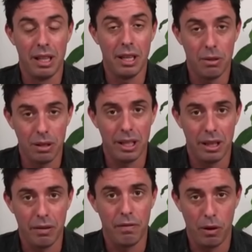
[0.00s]

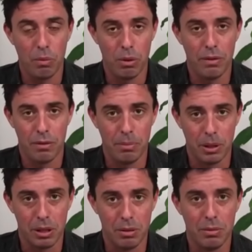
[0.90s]
Literally, the foreword of the
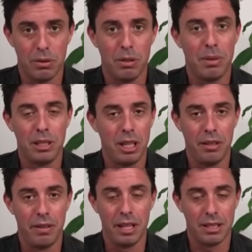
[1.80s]
book was written by
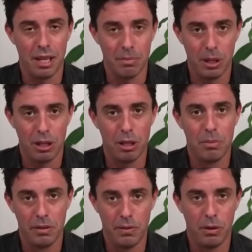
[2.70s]
J.D. Vance, not a
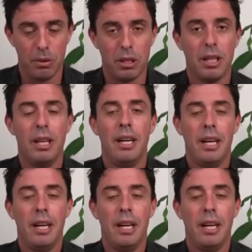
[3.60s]
blurb, the foreword.